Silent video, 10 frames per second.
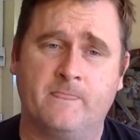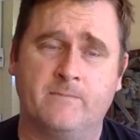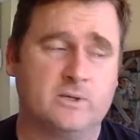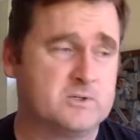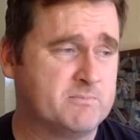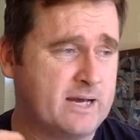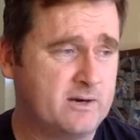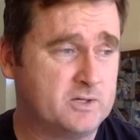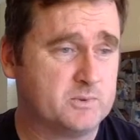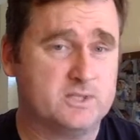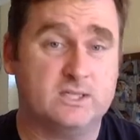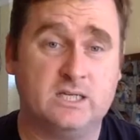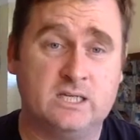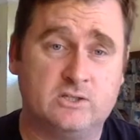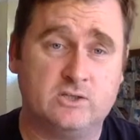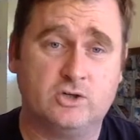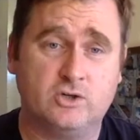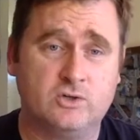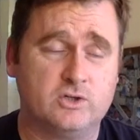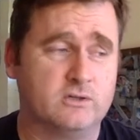Because marriage was this
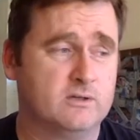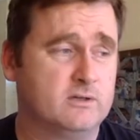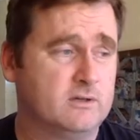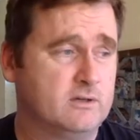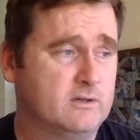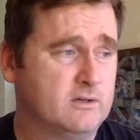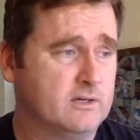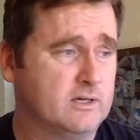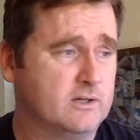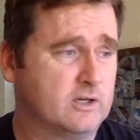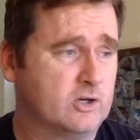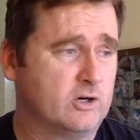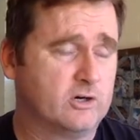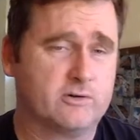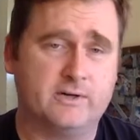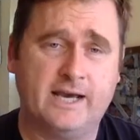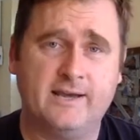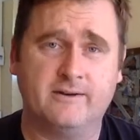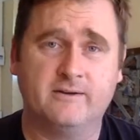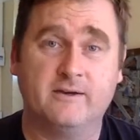institution that God
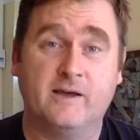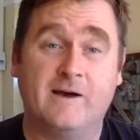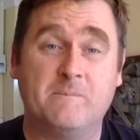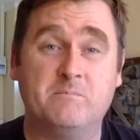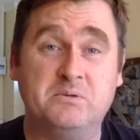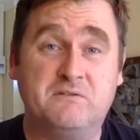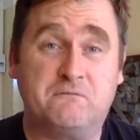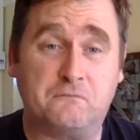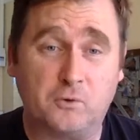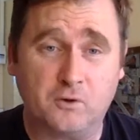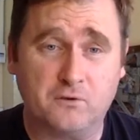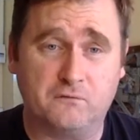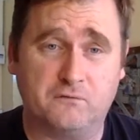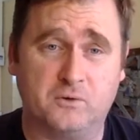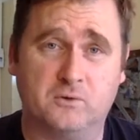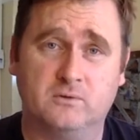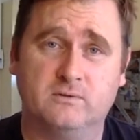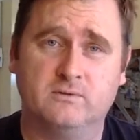created before the fall.